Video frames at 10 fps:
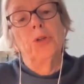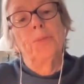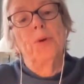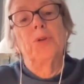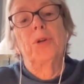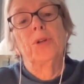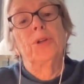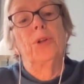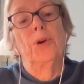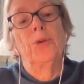supposed to
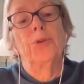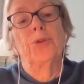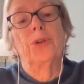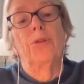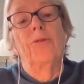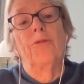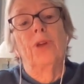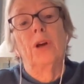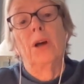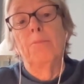disclose
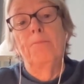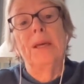the